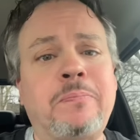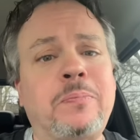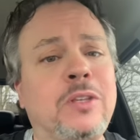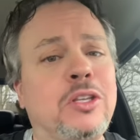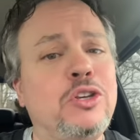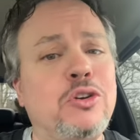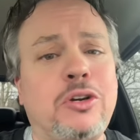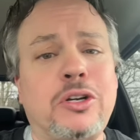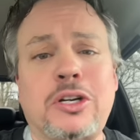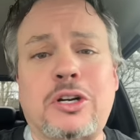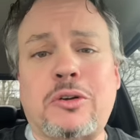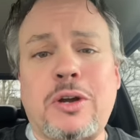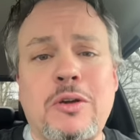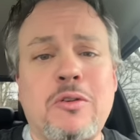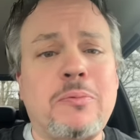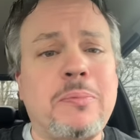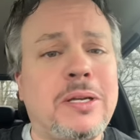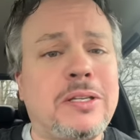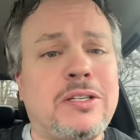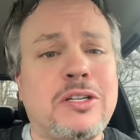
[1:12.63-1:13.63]
You can agree
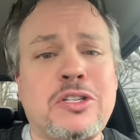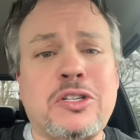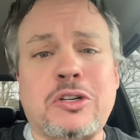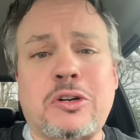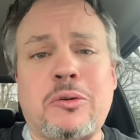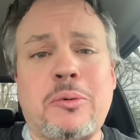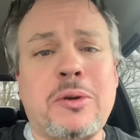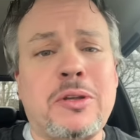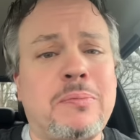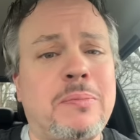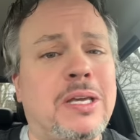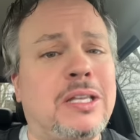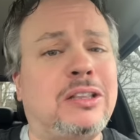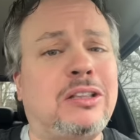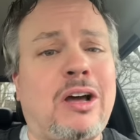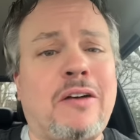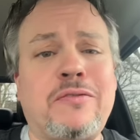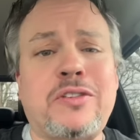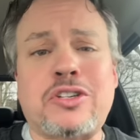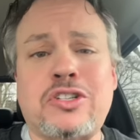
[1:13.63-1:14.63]
with me, disagree with me,
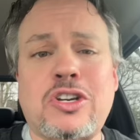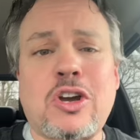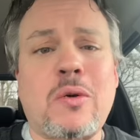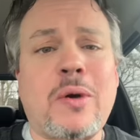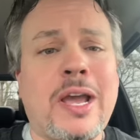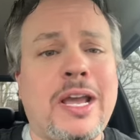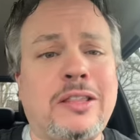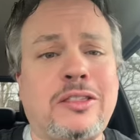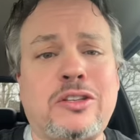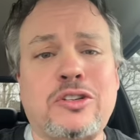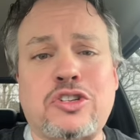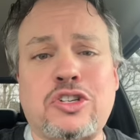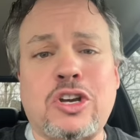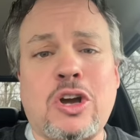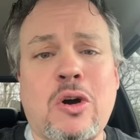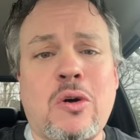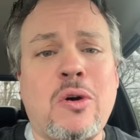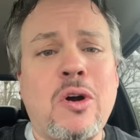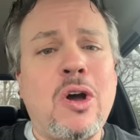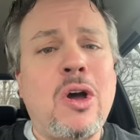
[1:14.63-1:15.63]
love the show, hate the
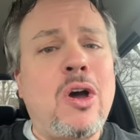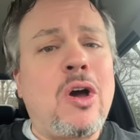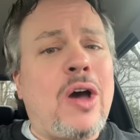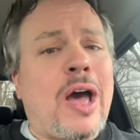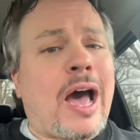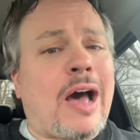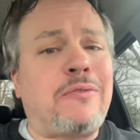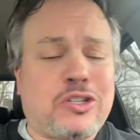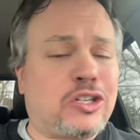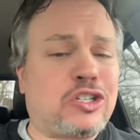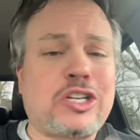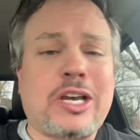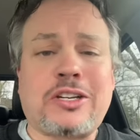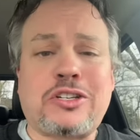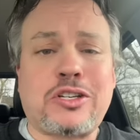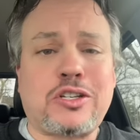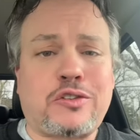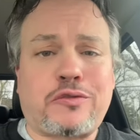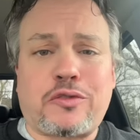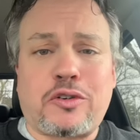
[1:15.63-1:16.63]
show, have
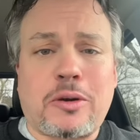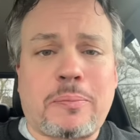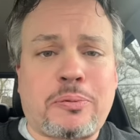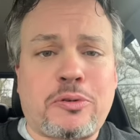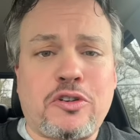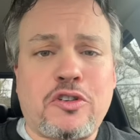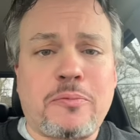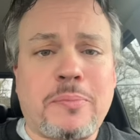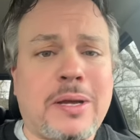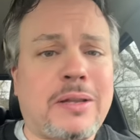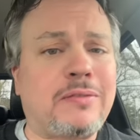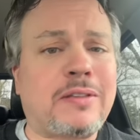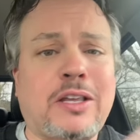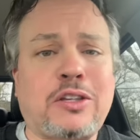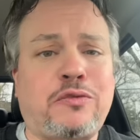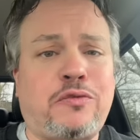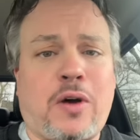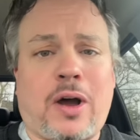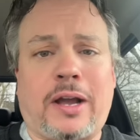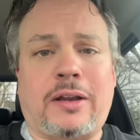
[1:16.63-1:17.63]
suggestions for improvement, that's
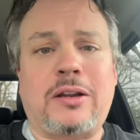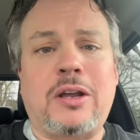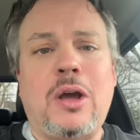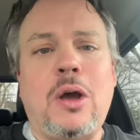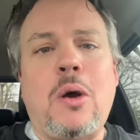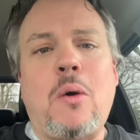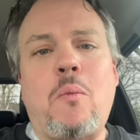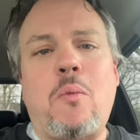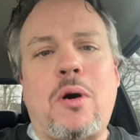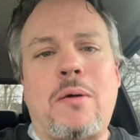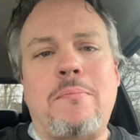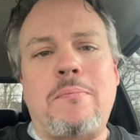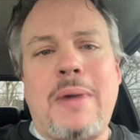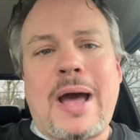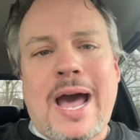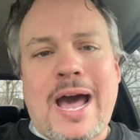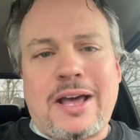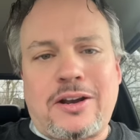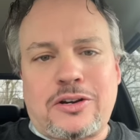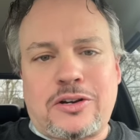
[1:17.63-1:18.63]
fine. What
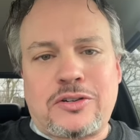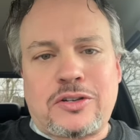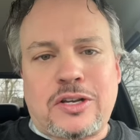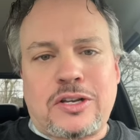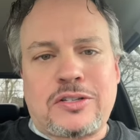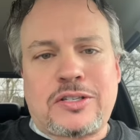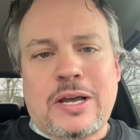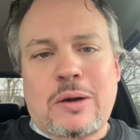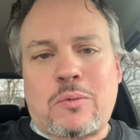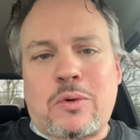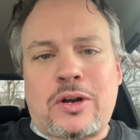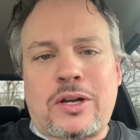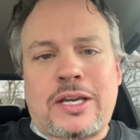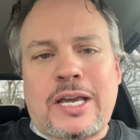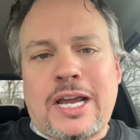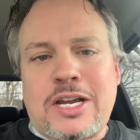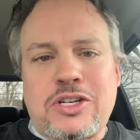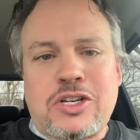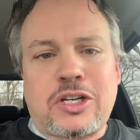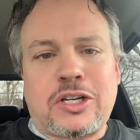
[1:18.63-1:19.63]
matters is that we're
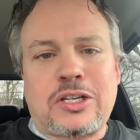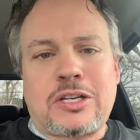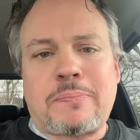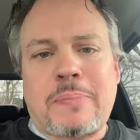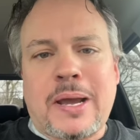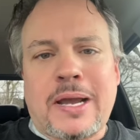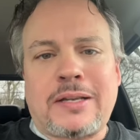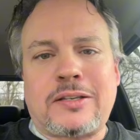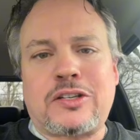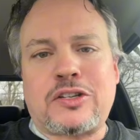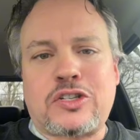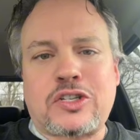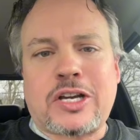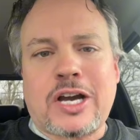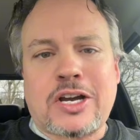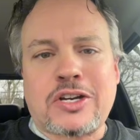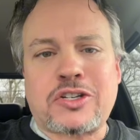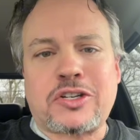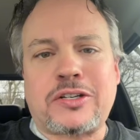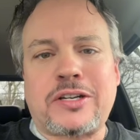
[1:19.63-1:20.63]
engaging in debate and
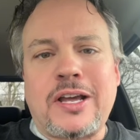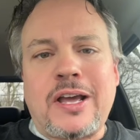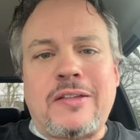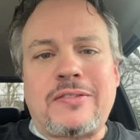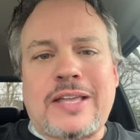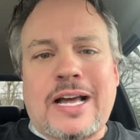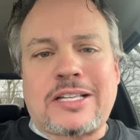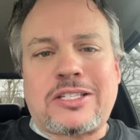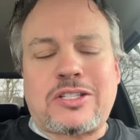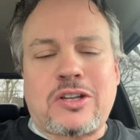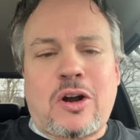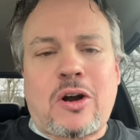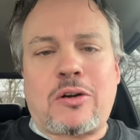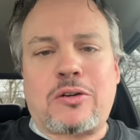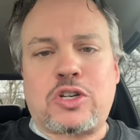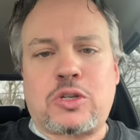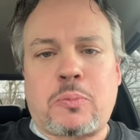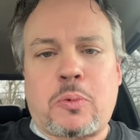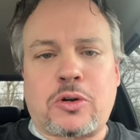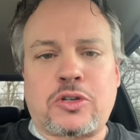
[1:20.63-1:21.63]
discussion. That's the heart of
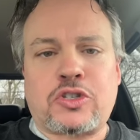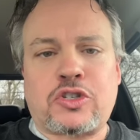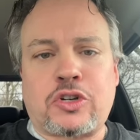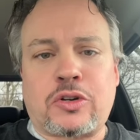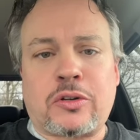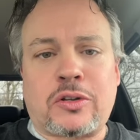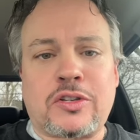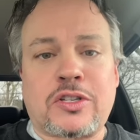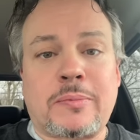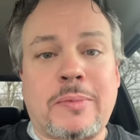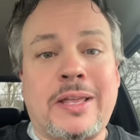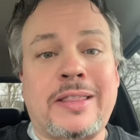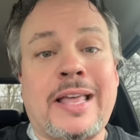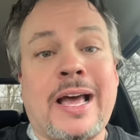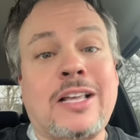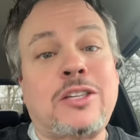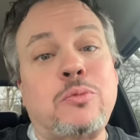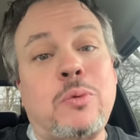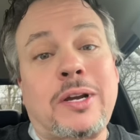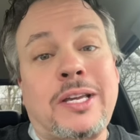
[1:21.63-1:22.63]
sports journalism, and
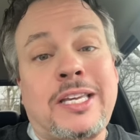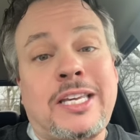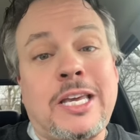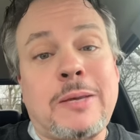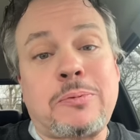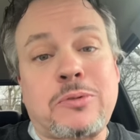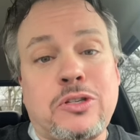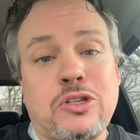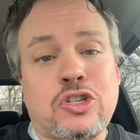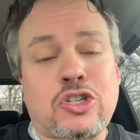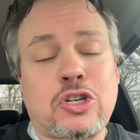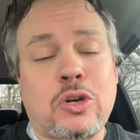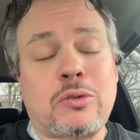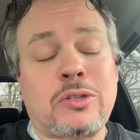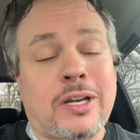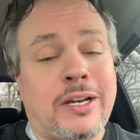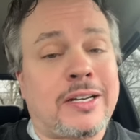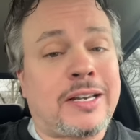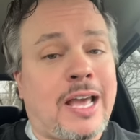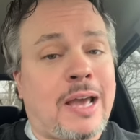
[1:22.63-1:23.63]
that's what keeps the show
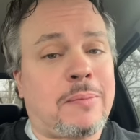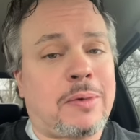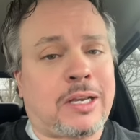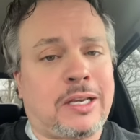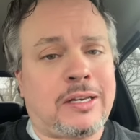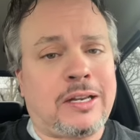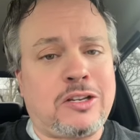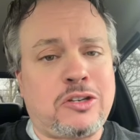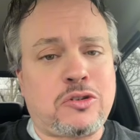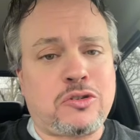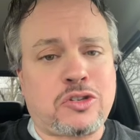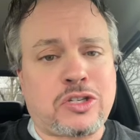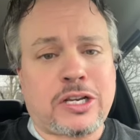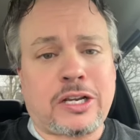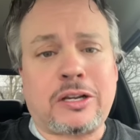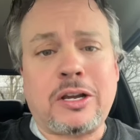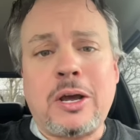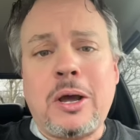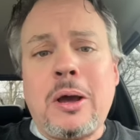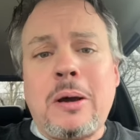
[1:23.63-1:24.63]
dynamic and interesting.
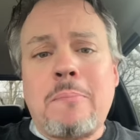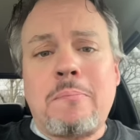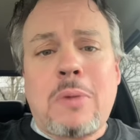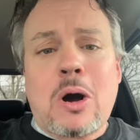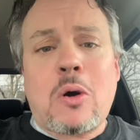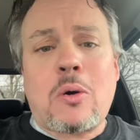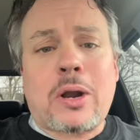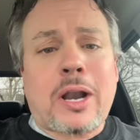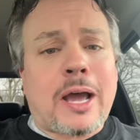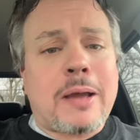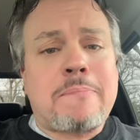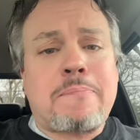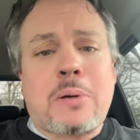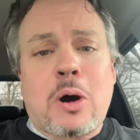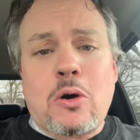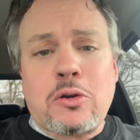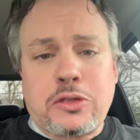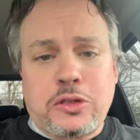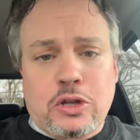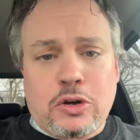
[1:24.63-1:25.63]
Mo and I
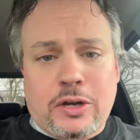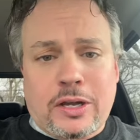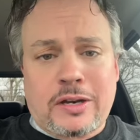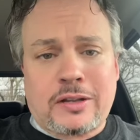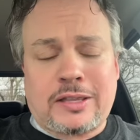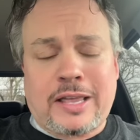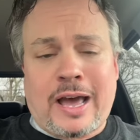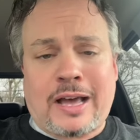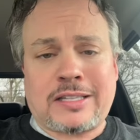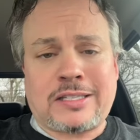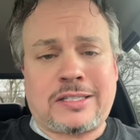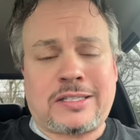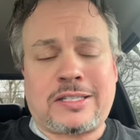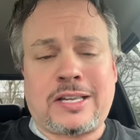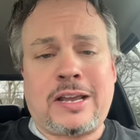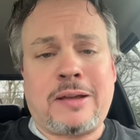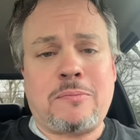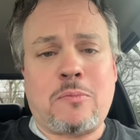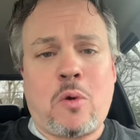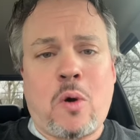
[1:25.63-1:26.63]
both look at it that
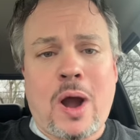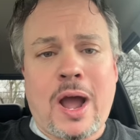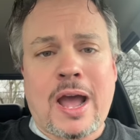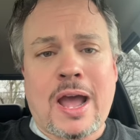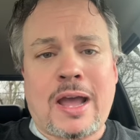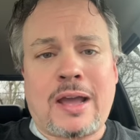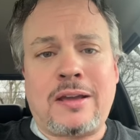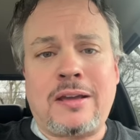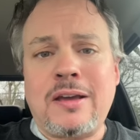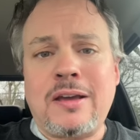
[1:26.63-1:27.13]
same way.